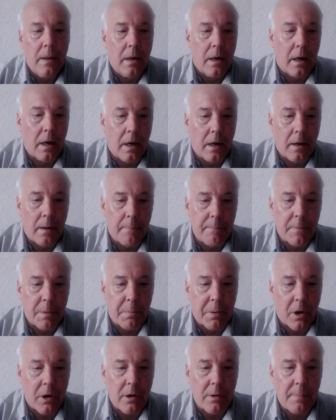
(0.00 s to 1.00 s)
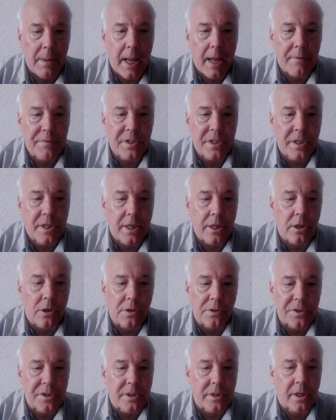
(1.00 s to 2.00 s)
The partner may have
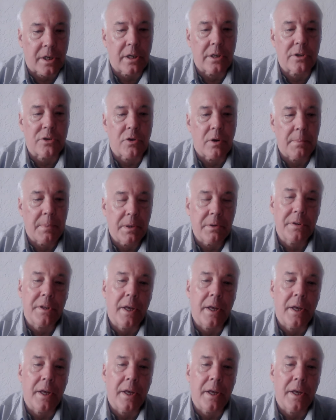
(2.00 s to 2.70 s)
skills to contribute.